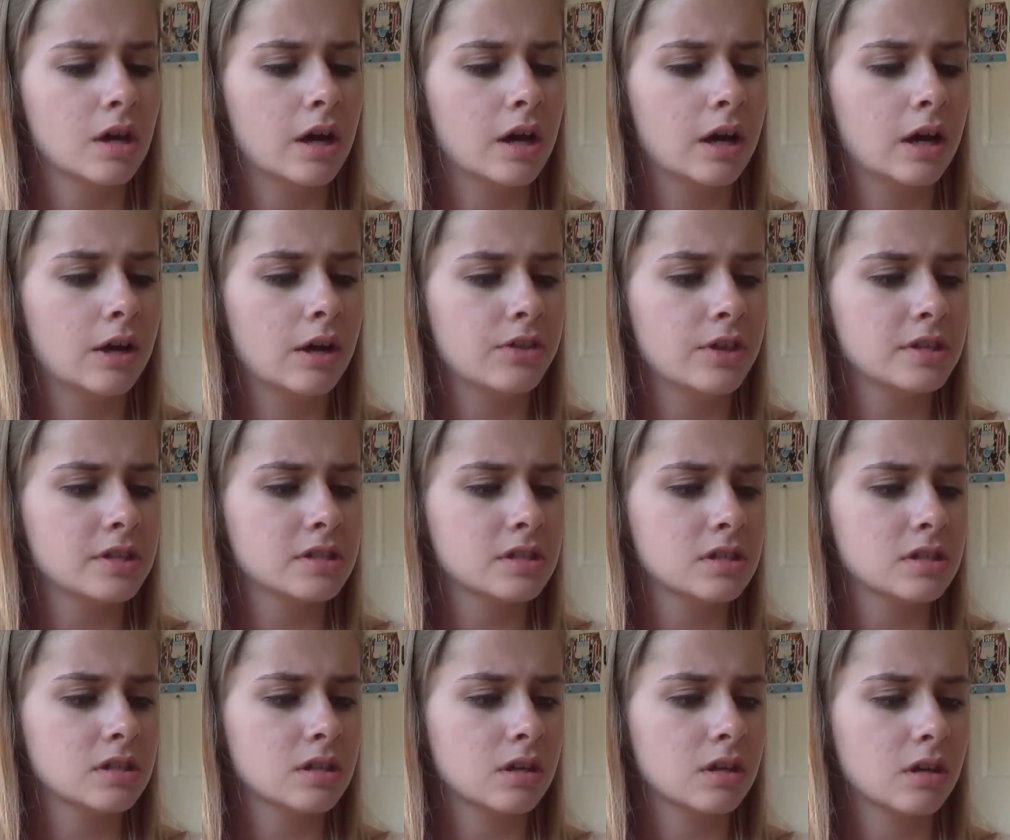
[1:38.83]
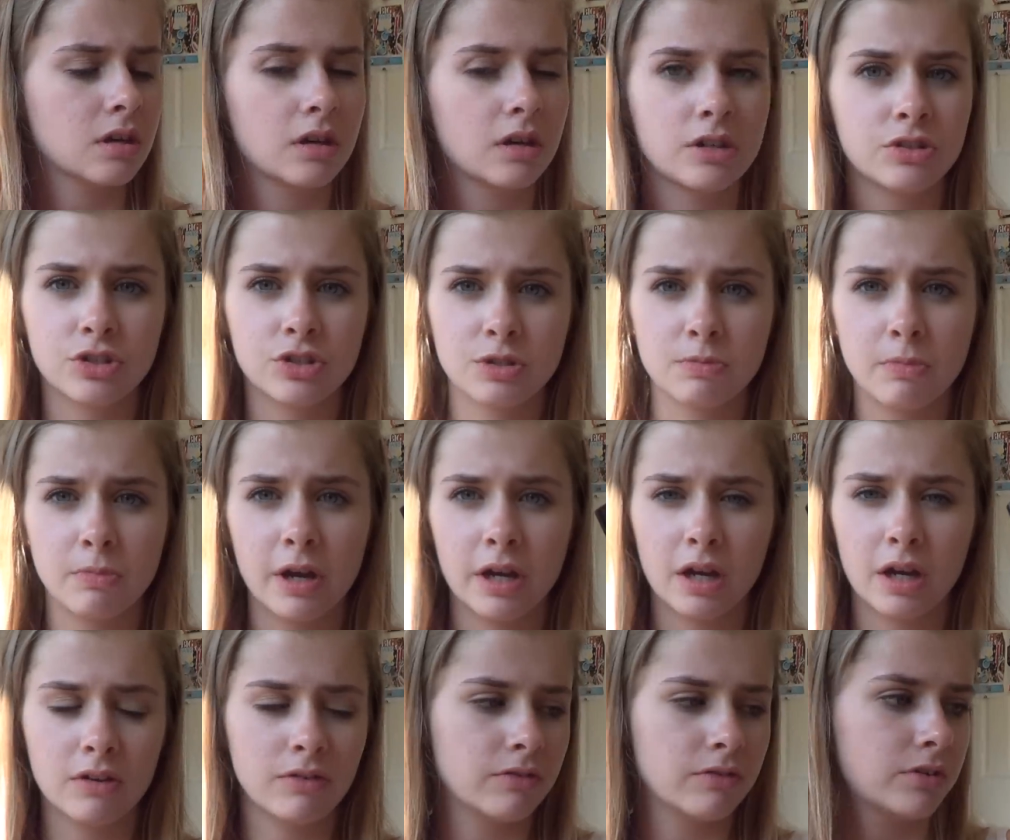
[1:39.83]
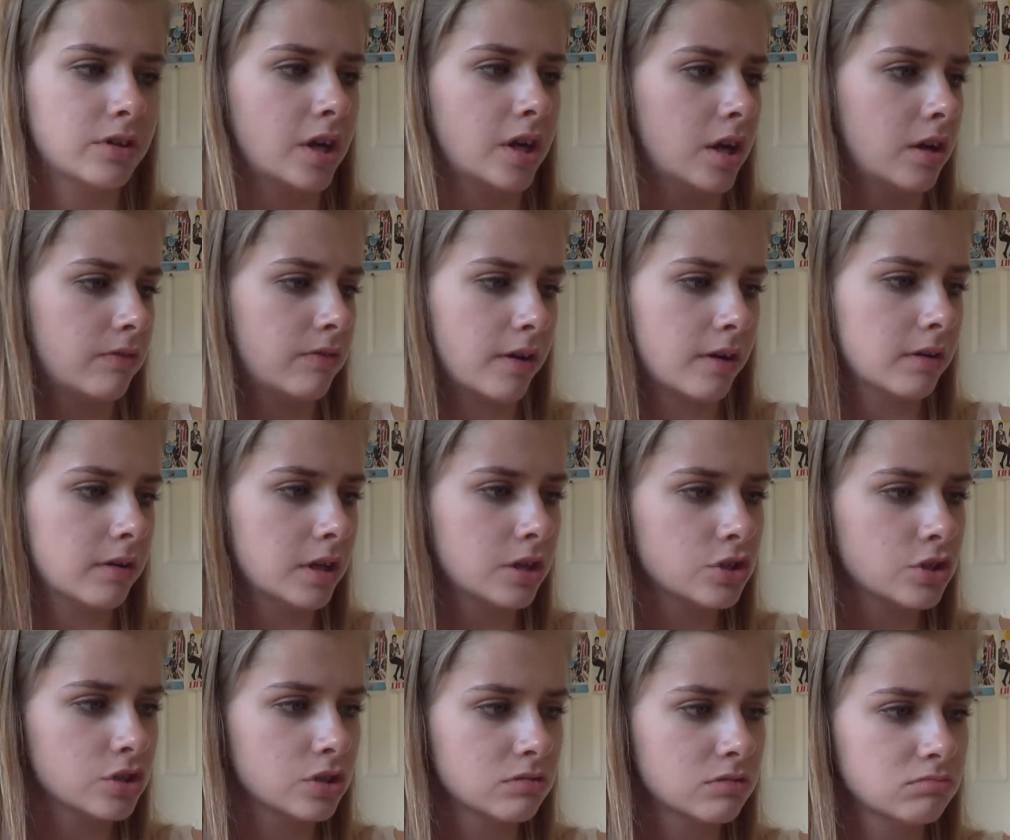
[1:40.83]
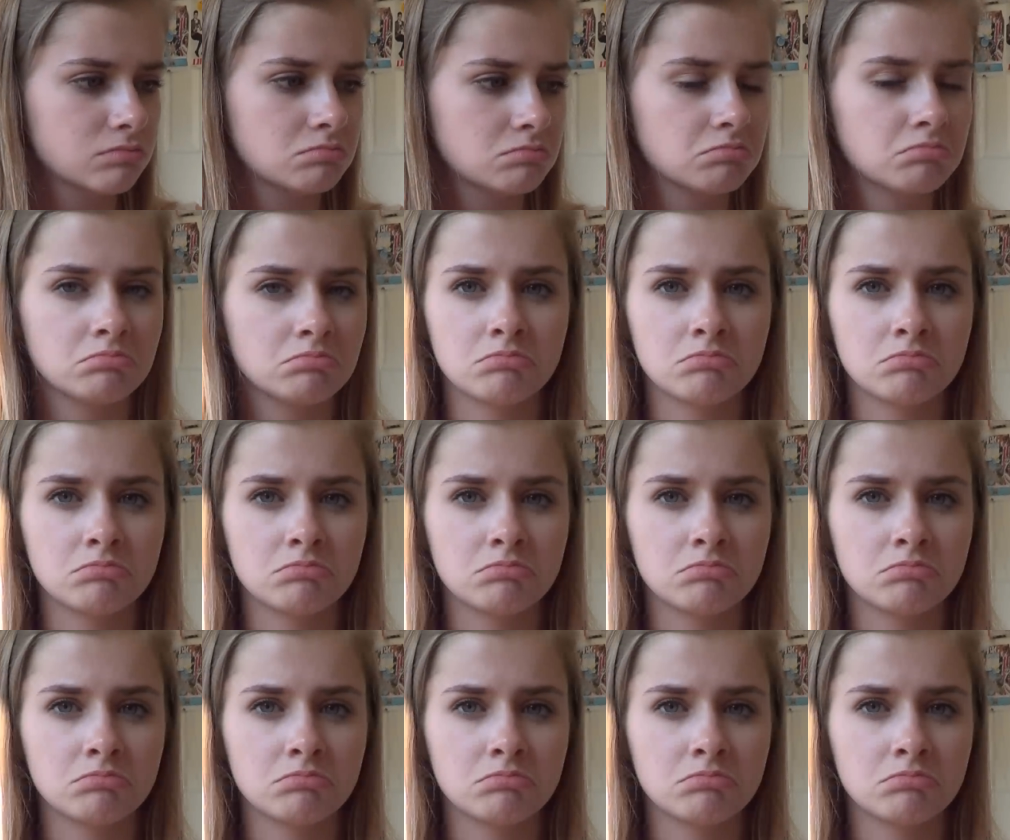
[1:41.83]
This is just my kind of everyday foundation.